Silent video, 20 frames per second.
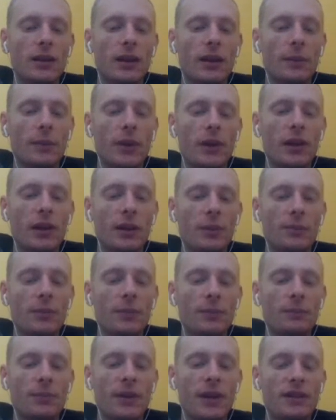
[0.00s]
Yeah,
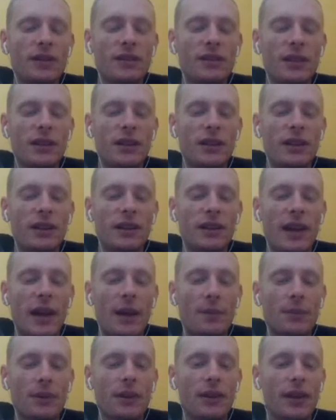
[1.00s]
but Peach is not
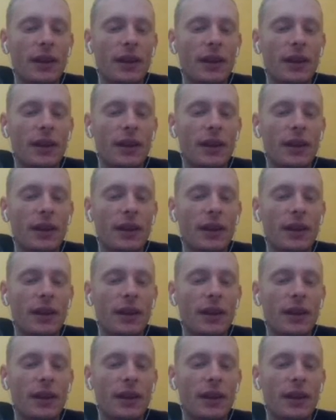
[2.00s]
happy